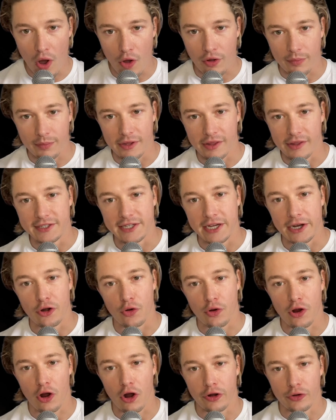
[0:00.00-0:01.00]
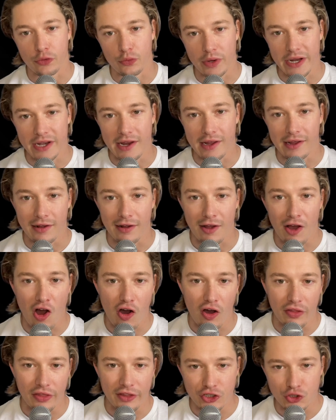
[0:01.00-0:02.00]
Welcome to the tarot card reading
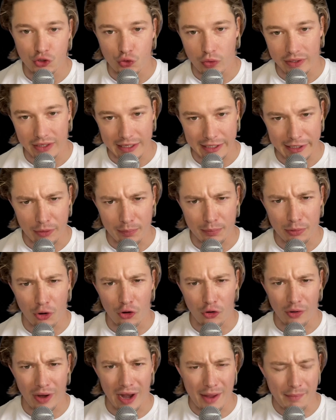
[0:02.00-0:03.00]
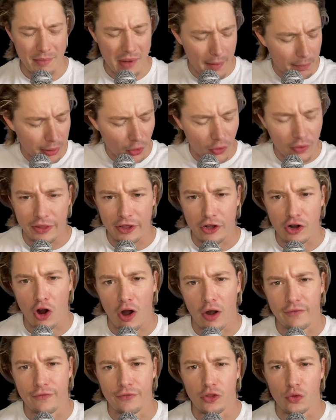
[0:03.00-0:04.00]
on the Jordan Leer program. I'm pulling the
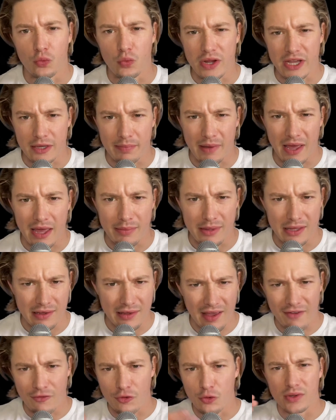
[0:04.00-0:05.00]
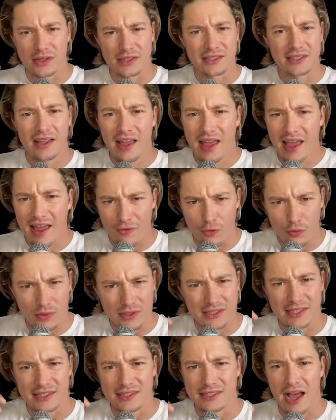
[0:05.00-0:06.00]
card for the week, baby. Everyone's
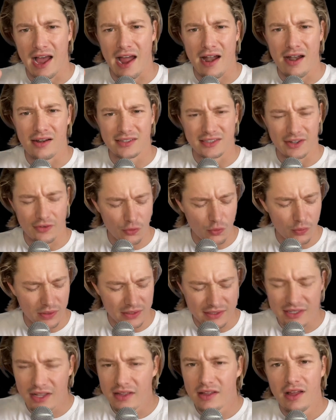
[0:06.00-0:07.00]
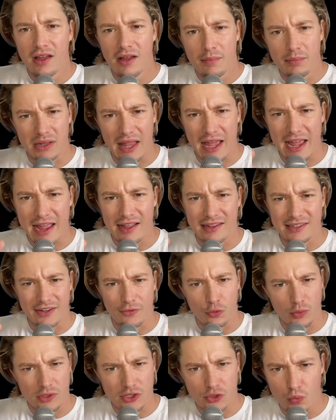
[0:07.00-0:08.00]
desires, everyone's plans,
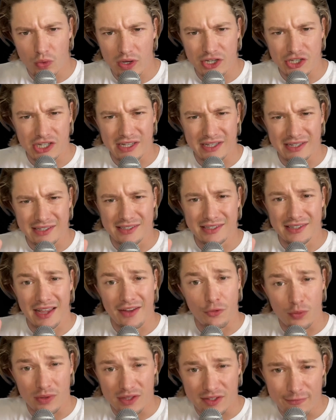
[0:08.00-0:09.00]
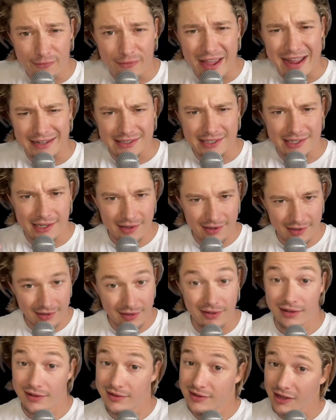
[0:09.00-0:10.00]
everyone's wishes, everyone's fate.
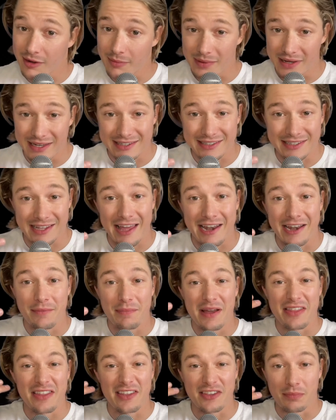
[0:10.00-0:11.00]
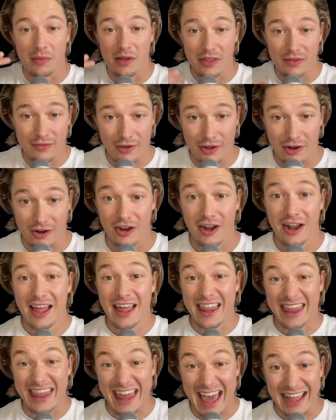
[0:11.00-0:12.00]
It's going to be decided by this motherfucker.
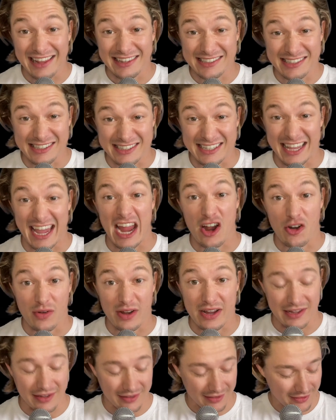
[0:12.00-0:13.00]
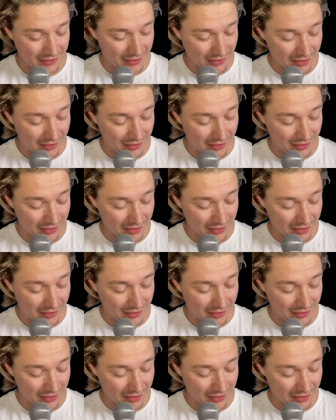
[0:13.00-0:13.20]
That's scary.